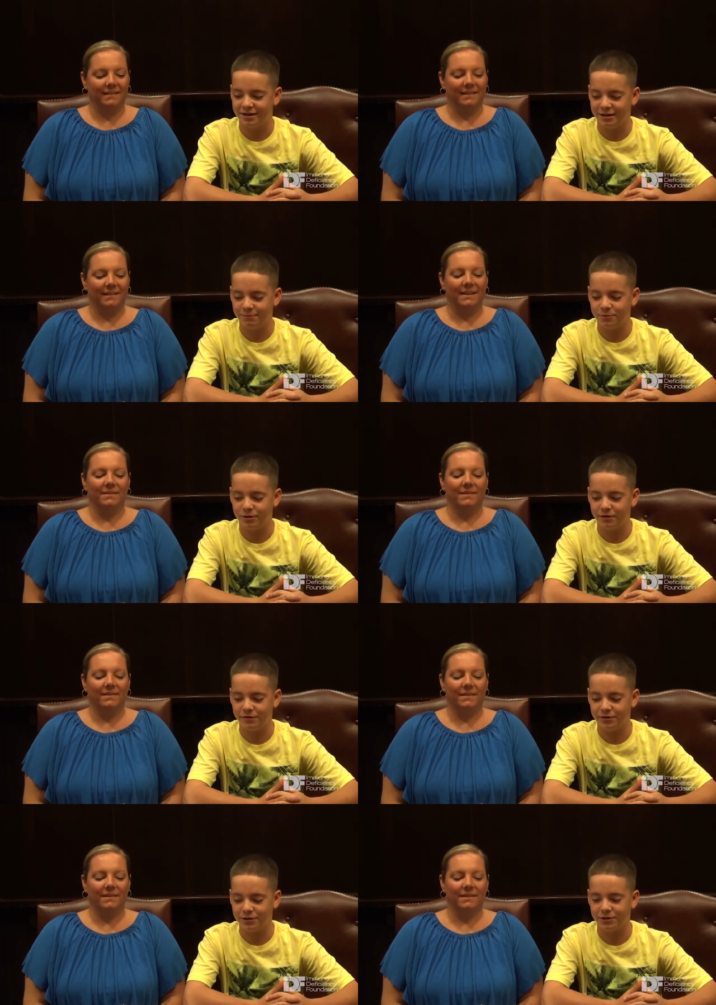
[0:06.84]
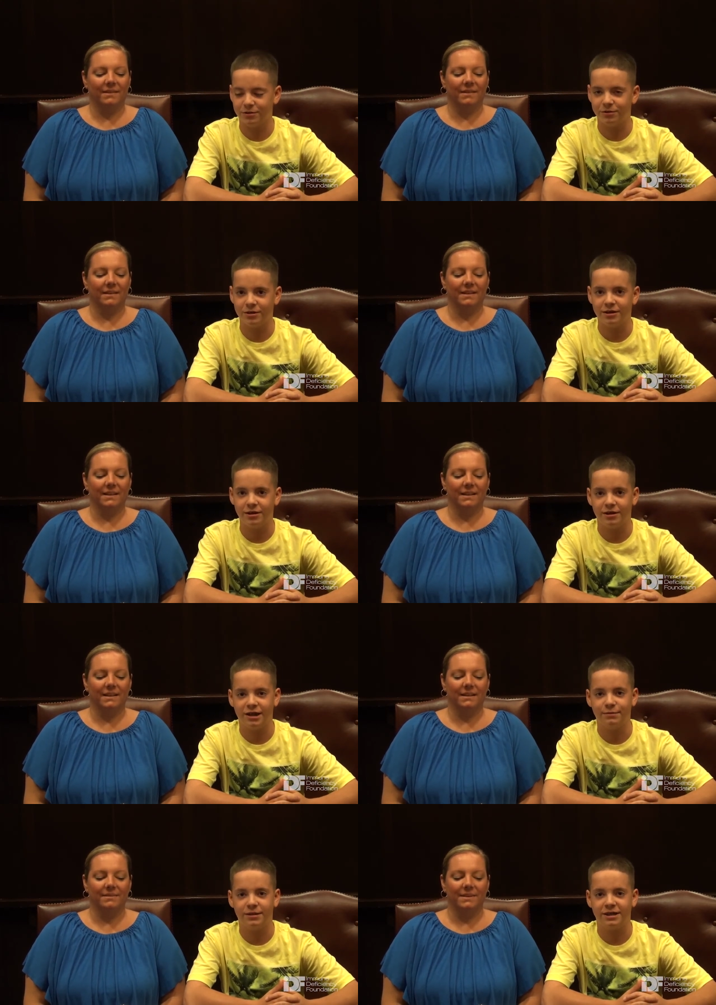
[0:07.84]
Speaker 1: I'm 12 years old and
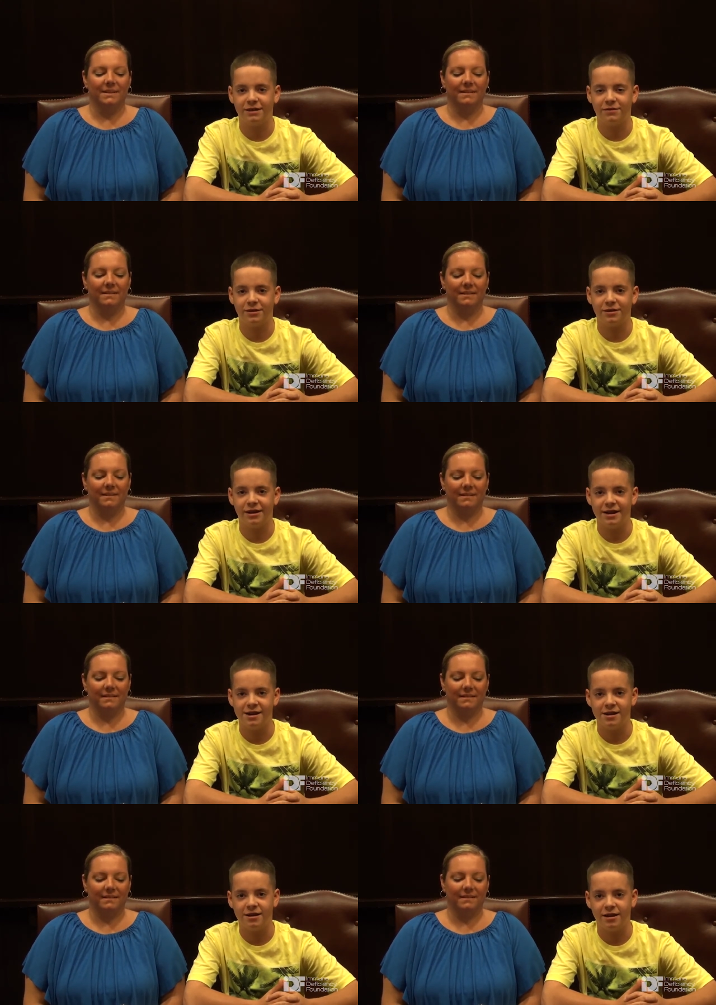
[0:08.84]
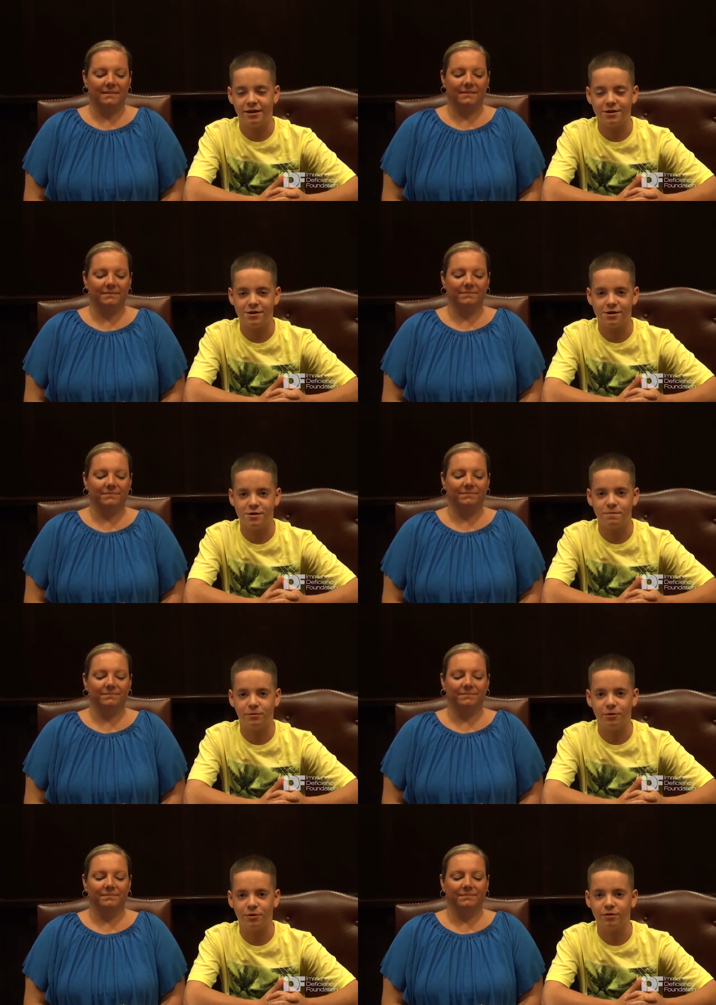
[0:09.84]
I'm in 7th grade. I go to Hope
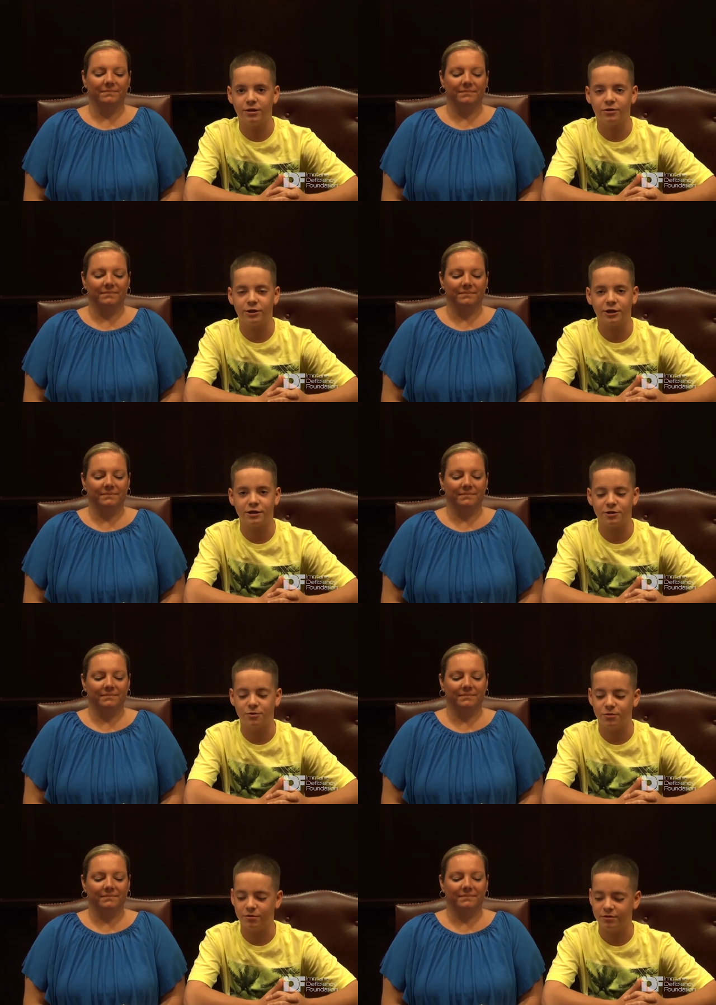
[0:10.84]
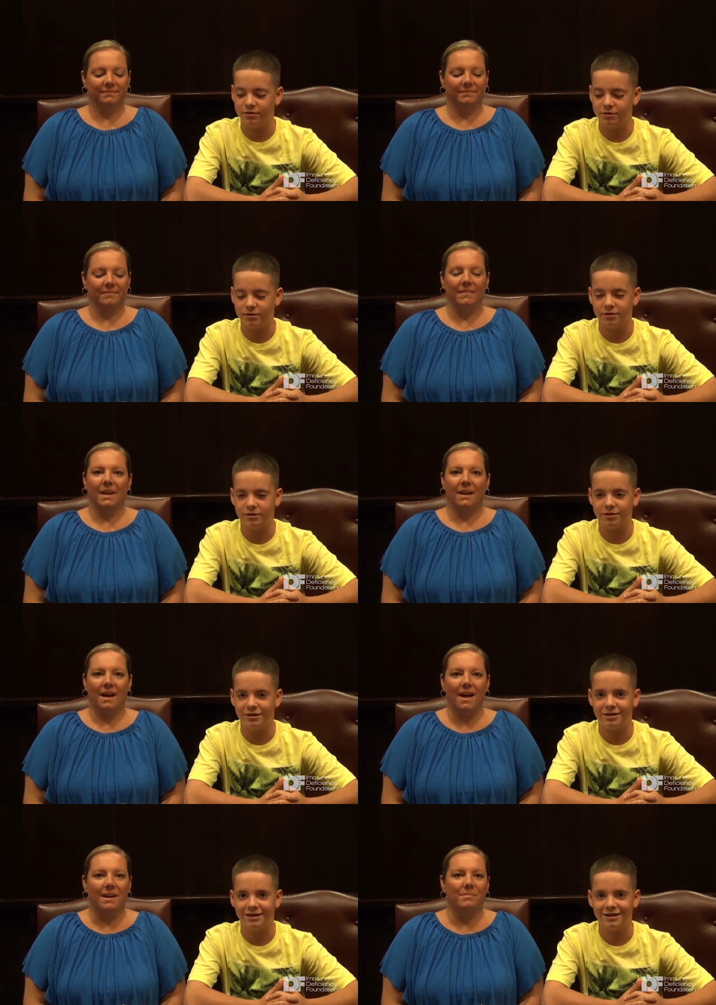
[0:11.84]
Lutheran Christian School.
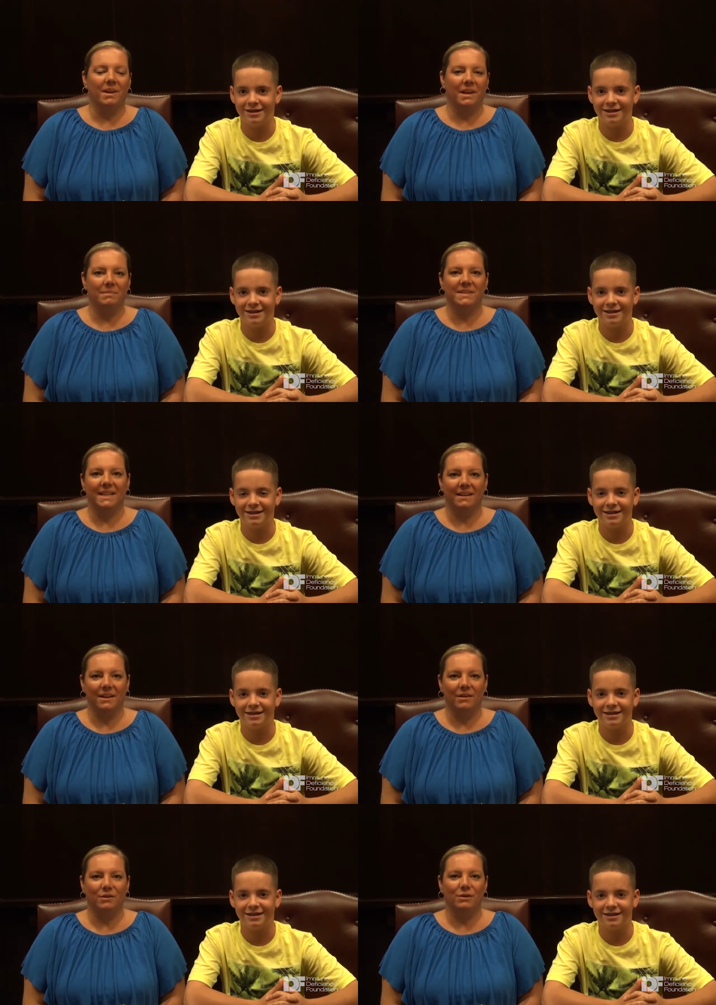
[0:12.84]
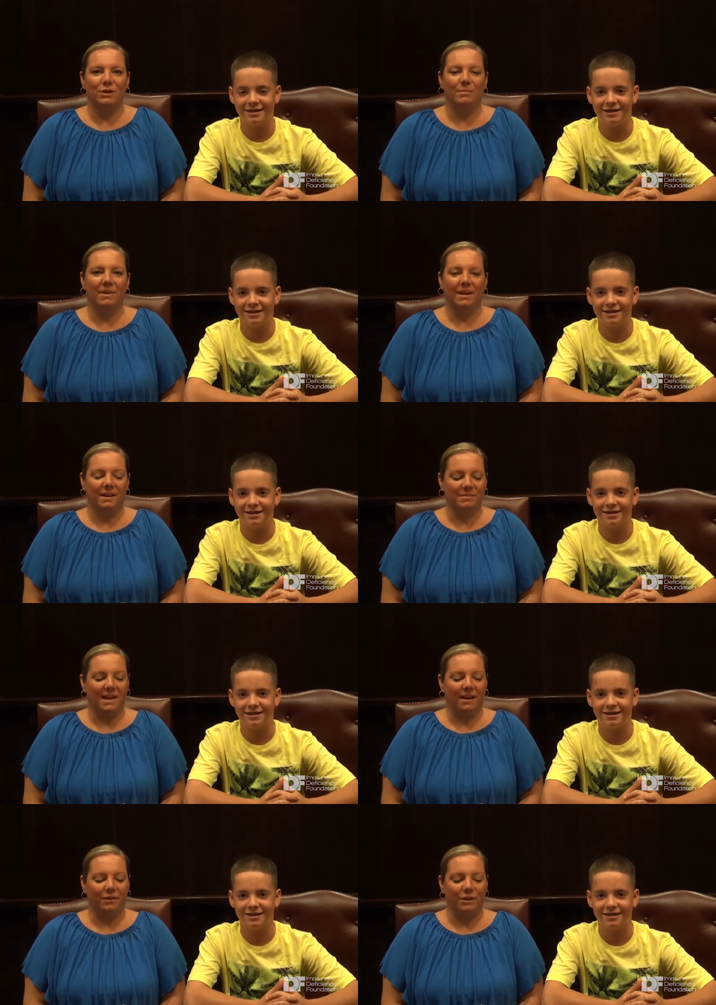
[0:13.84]
Speaker 2: Hi, my name is Danielle Newsham and I'm
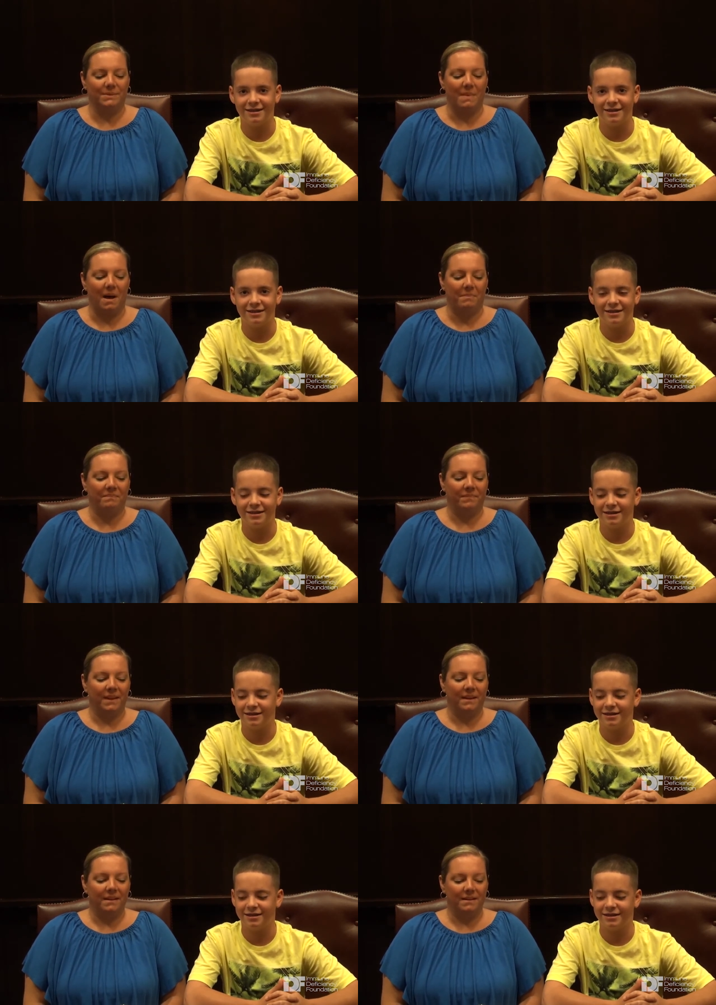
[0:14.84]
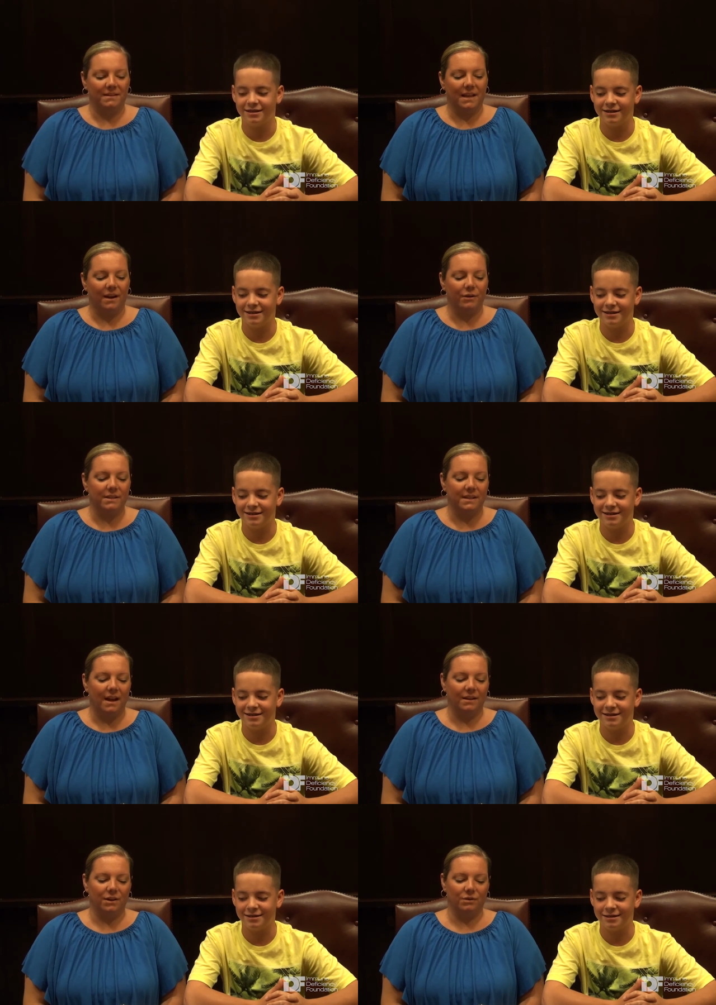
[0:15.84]
Zachary's mom. Zachary's
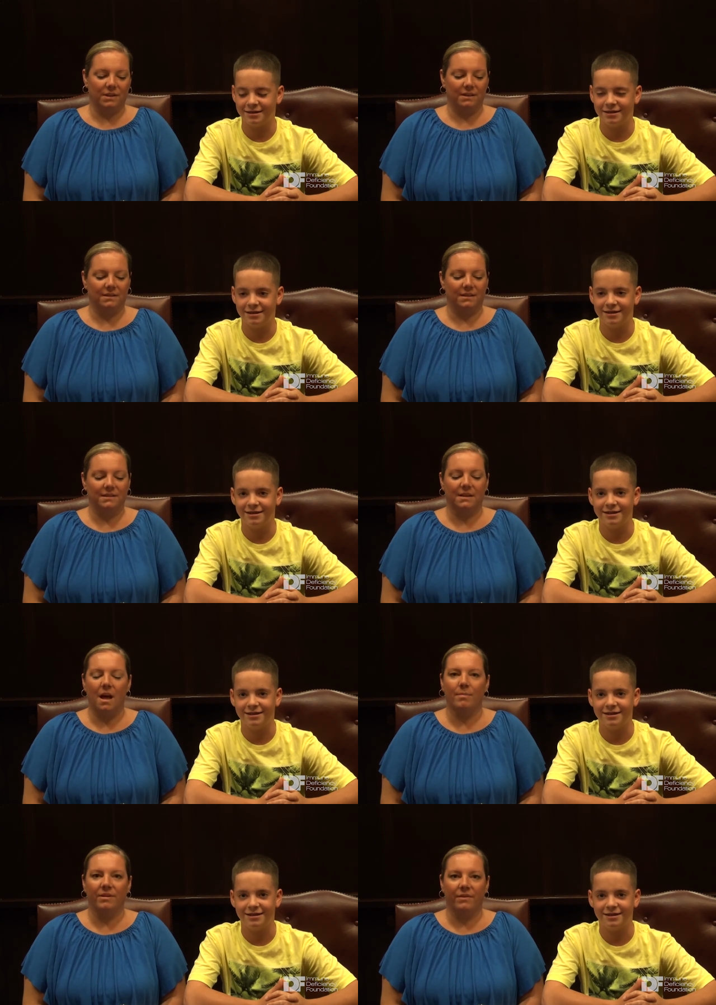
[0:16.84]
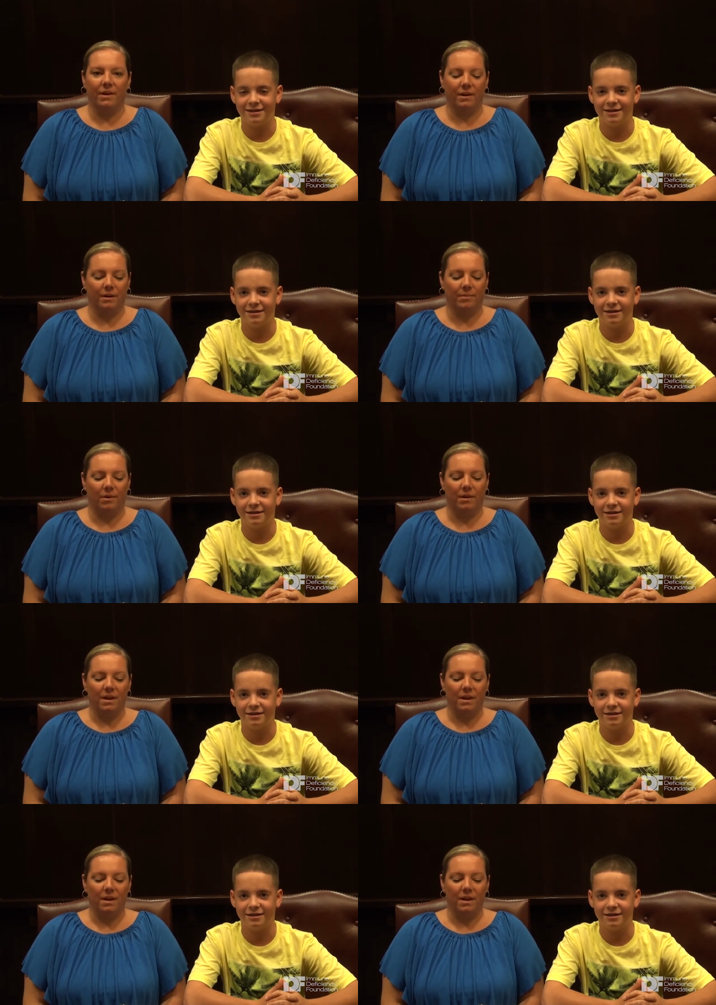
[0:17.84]
diagnosis is common variable